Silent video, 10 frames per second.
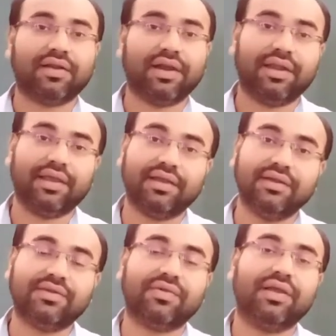Right
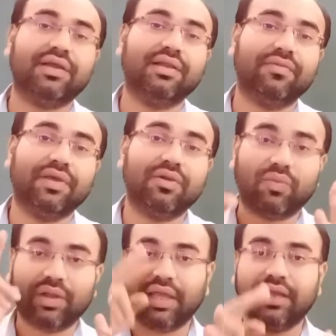angle triangle where
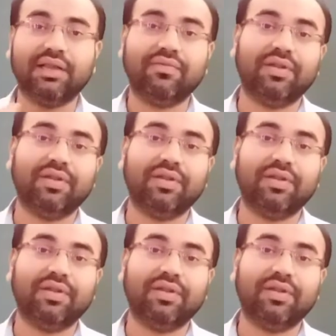one angle